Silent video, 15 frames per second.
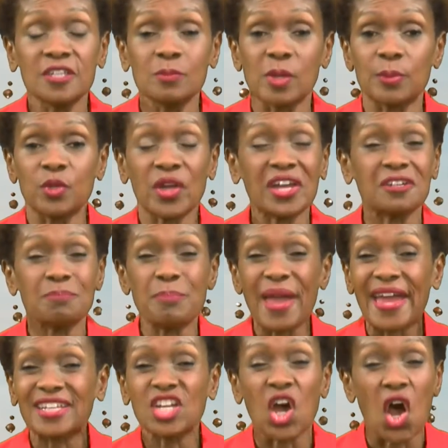Maybe you had a
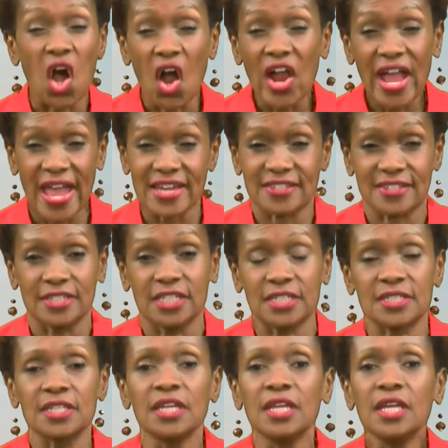bad car
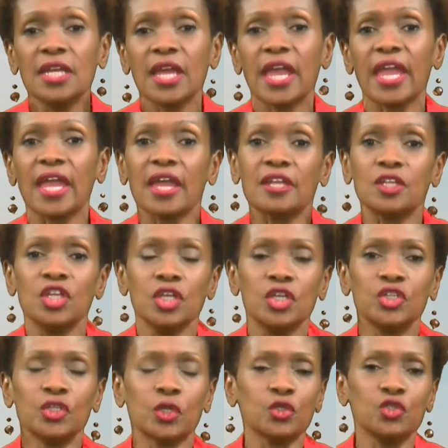accident and,
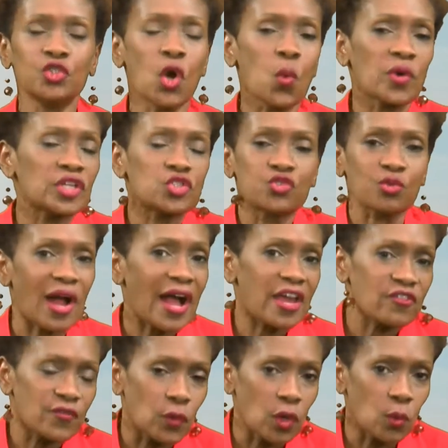you know, you don't want to drive
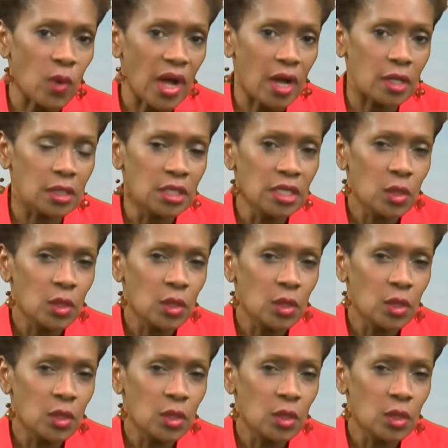for a while.